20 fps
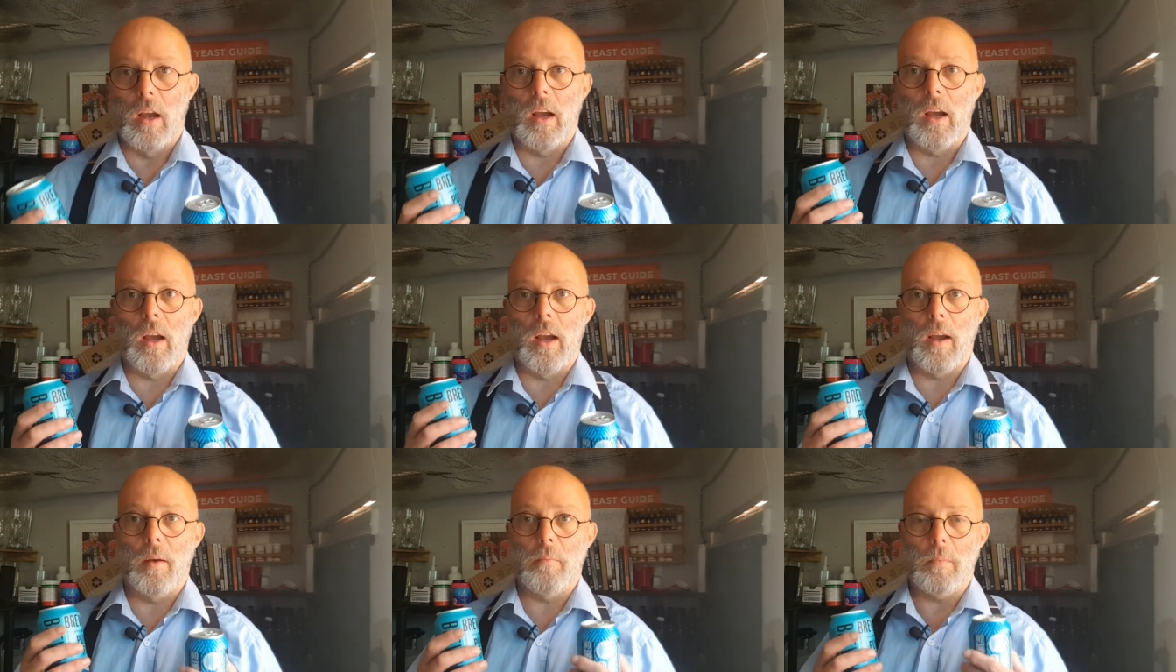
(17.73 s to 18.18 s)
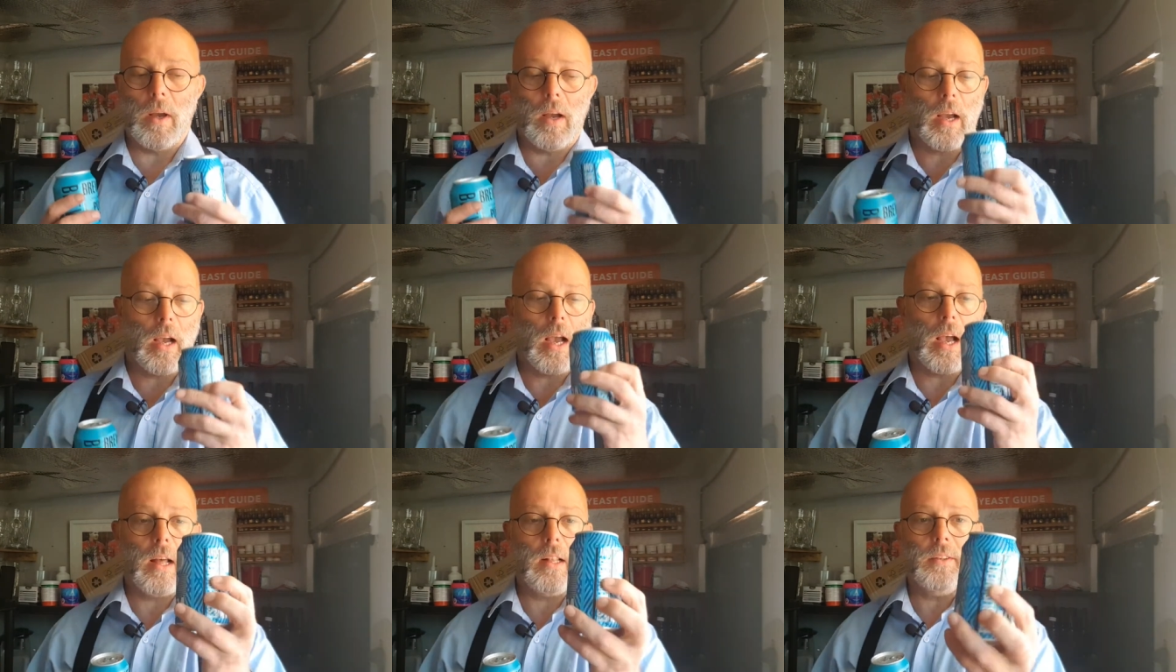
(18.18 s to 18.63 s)
Um,
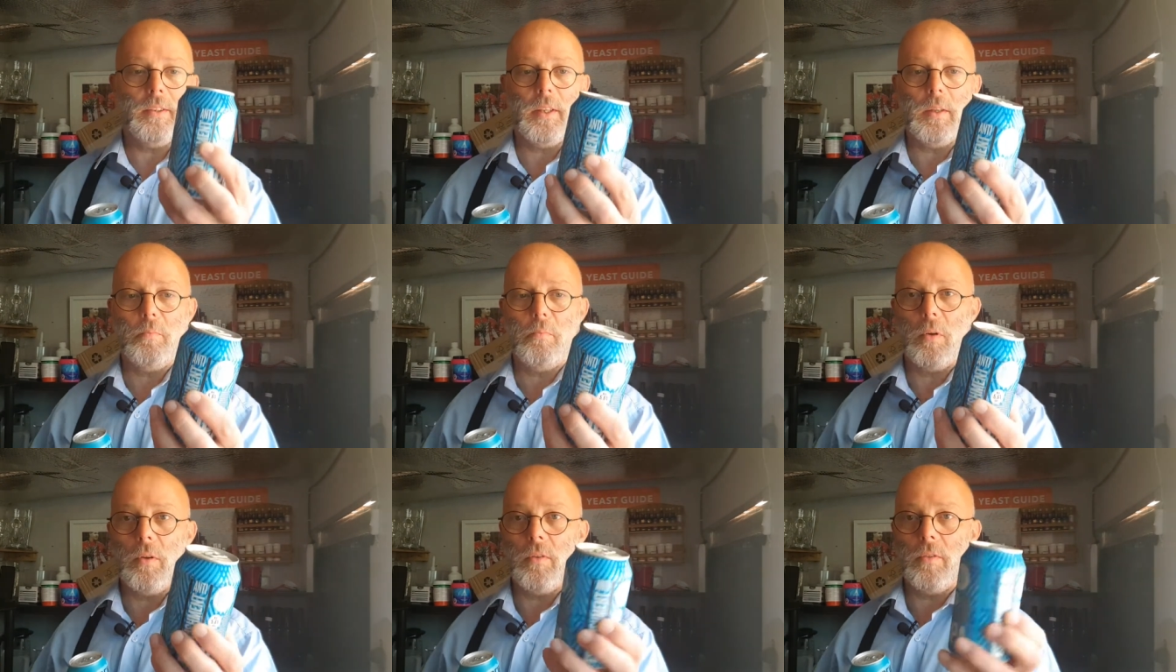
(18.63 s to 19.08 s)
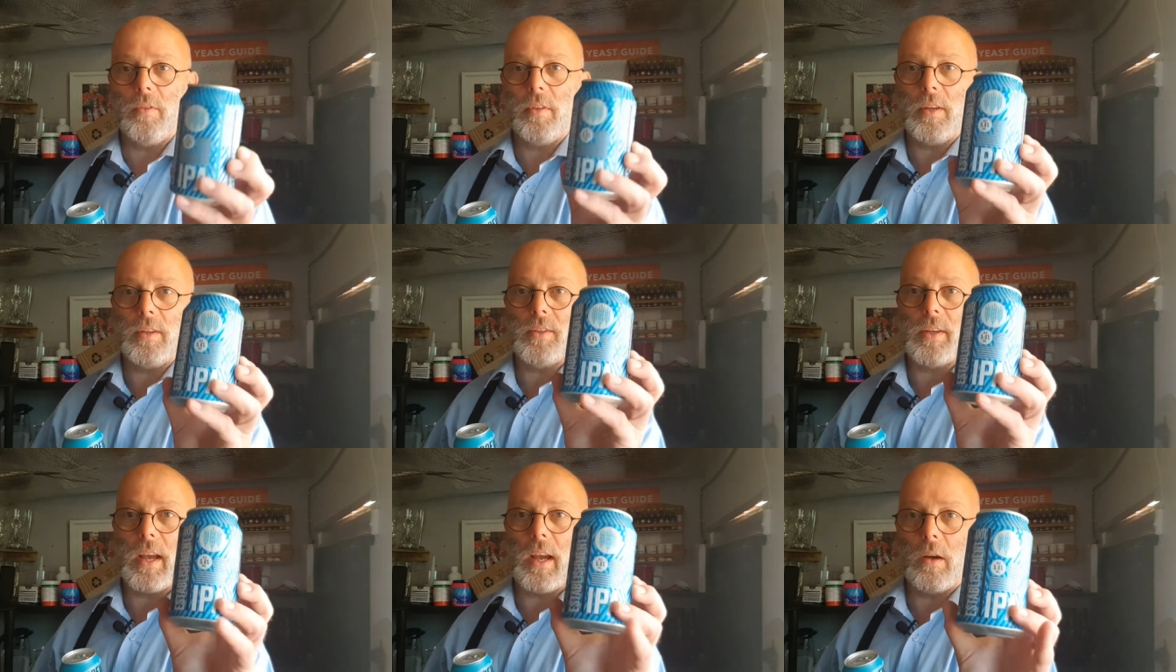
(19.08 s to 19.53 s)
Aldi put
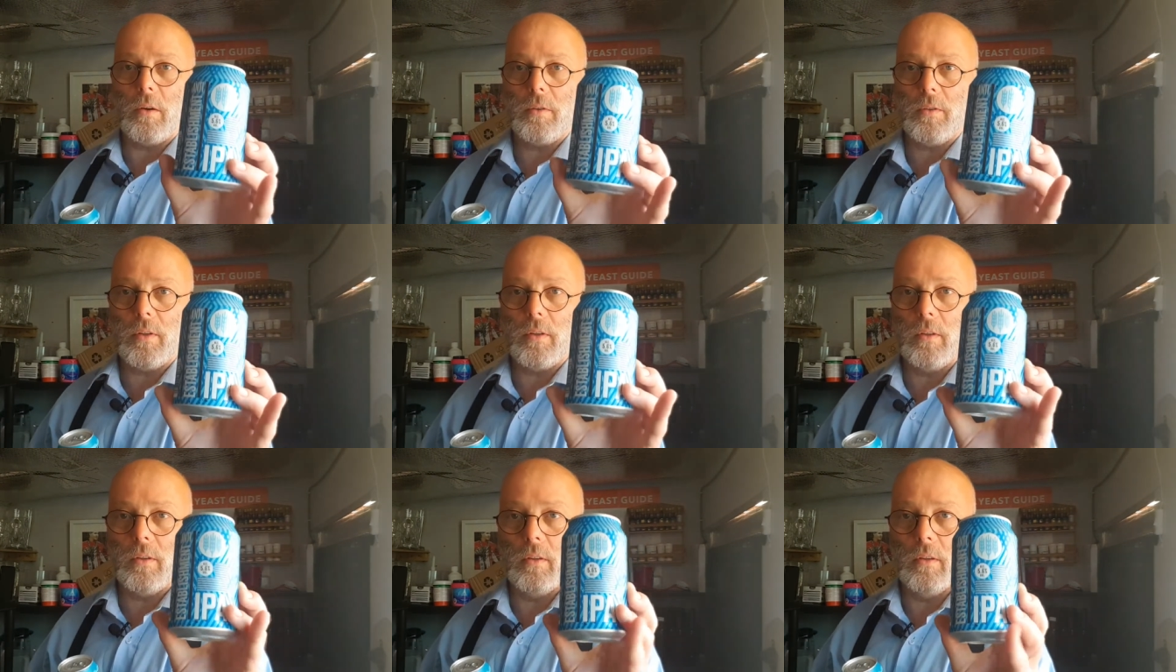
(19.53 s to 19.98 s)
this out,